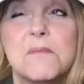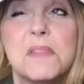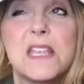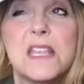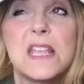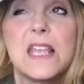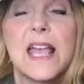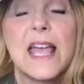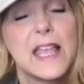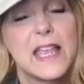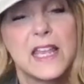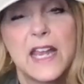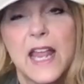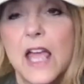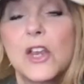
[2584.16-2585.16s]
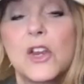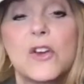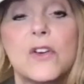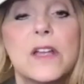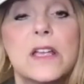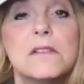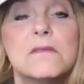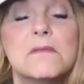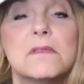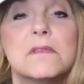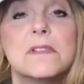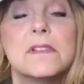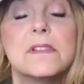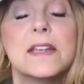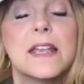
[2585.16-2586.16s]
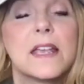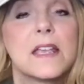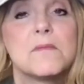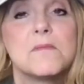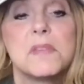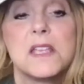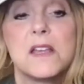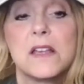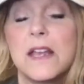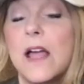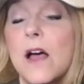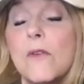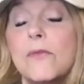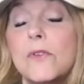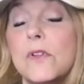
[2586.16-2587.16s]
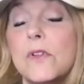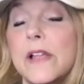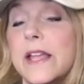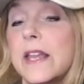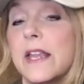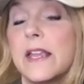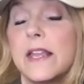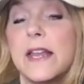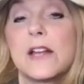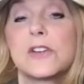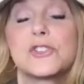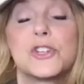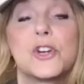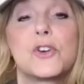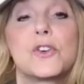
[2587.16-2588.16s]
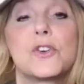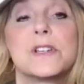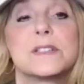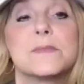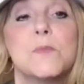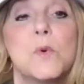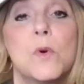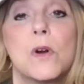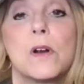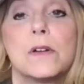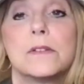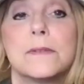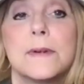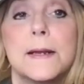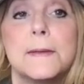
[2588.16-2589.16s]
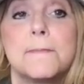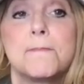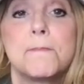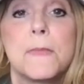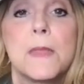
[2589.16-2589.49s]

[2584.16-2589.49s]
be inaccurate, it can be unhelpful, and it can actually hurt us more, right?